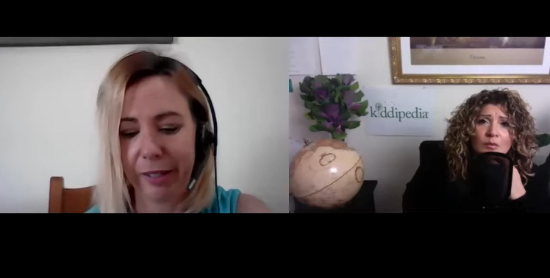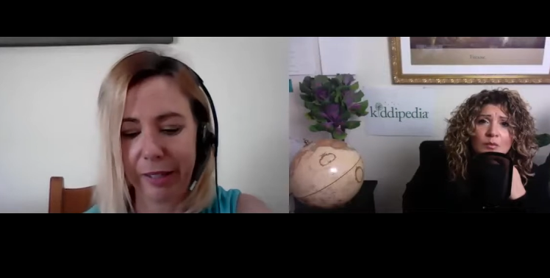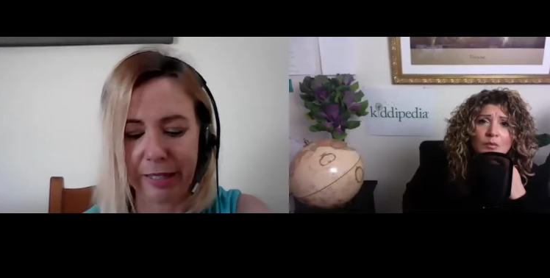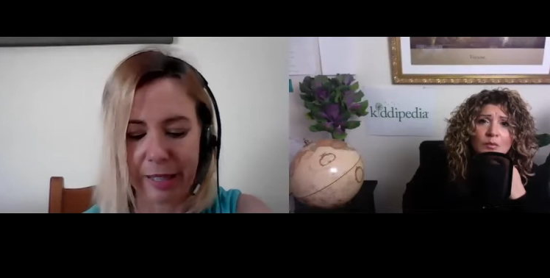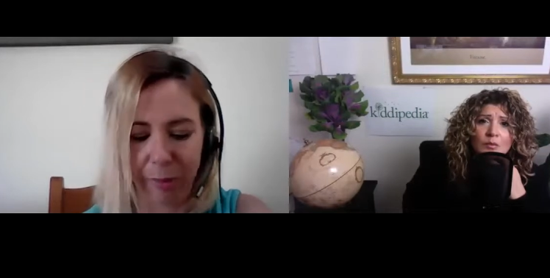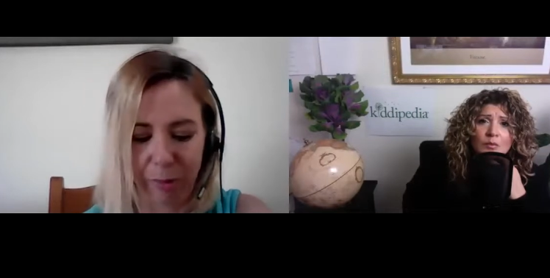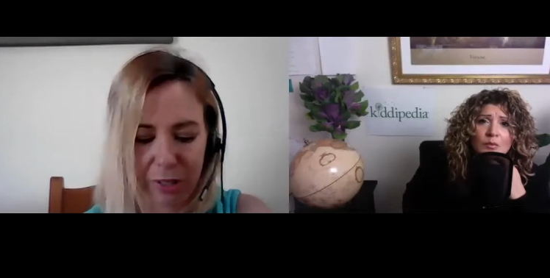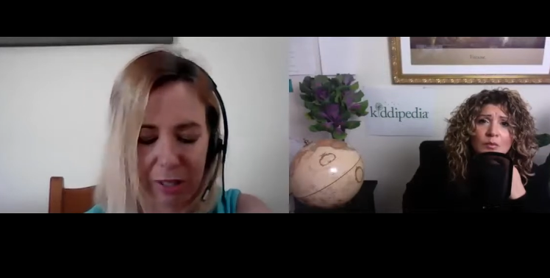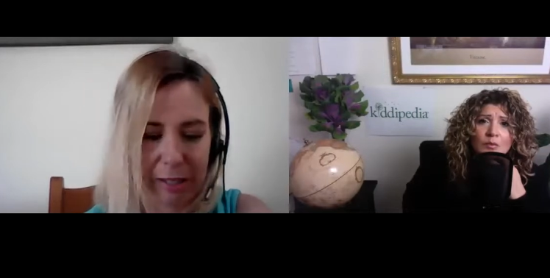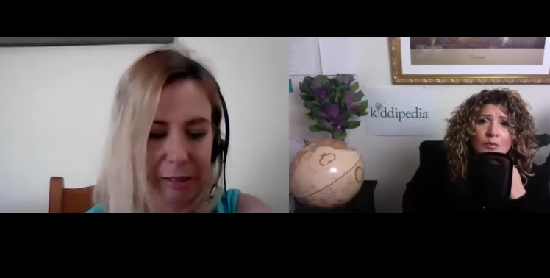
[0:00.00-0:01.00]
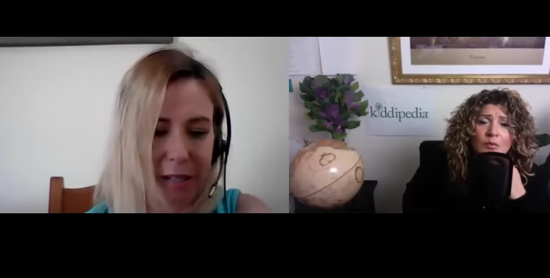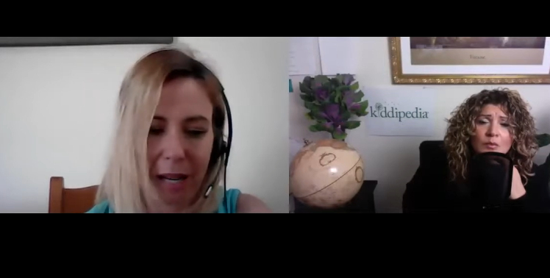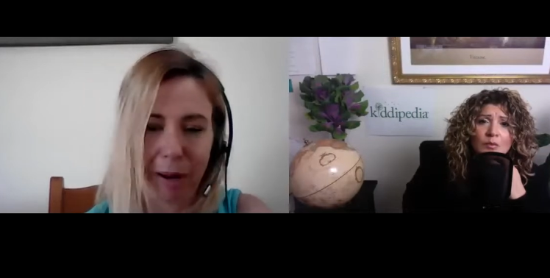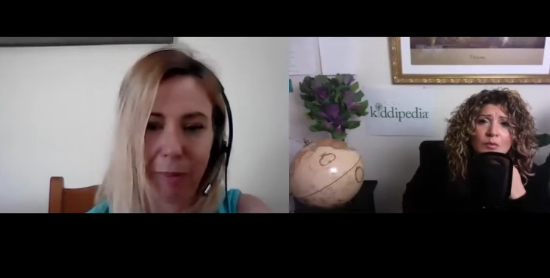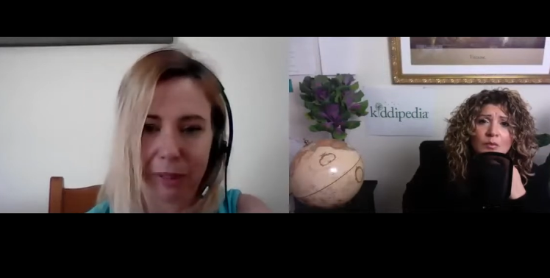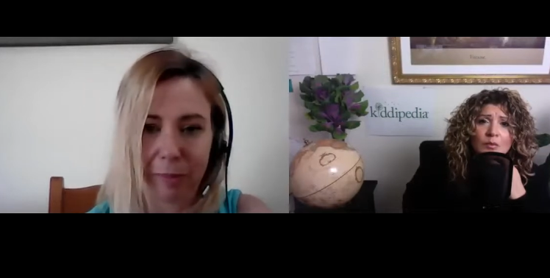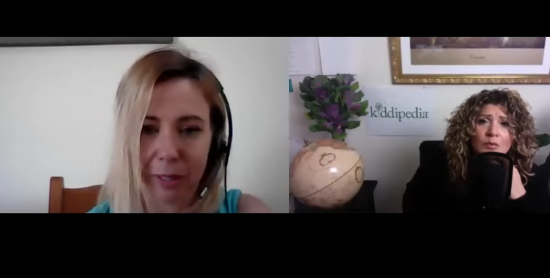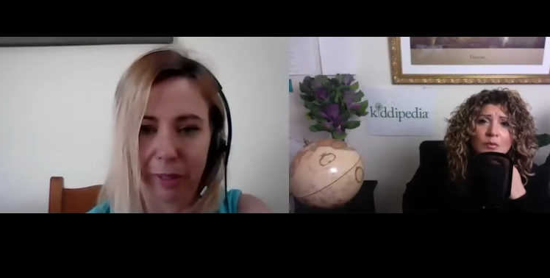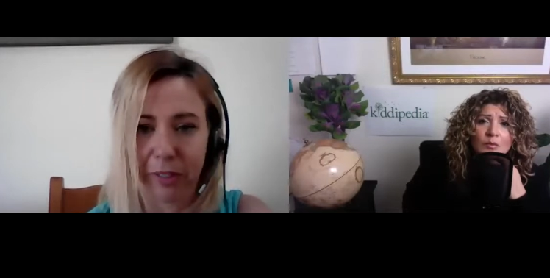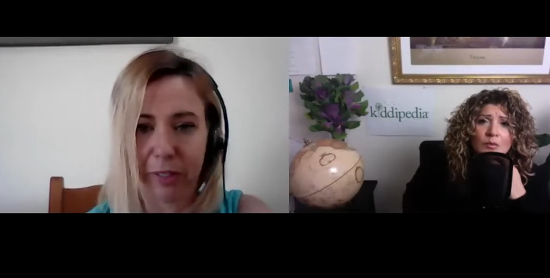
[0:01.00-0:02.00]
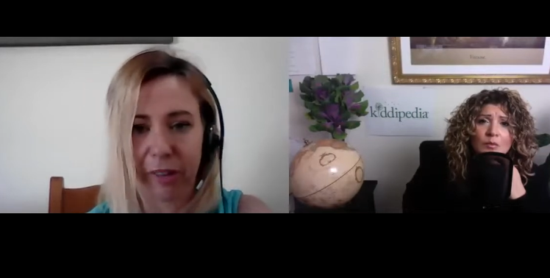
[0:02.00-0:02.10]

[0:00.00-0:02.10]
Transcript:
Speaker 1: is able to, to come up with themselves.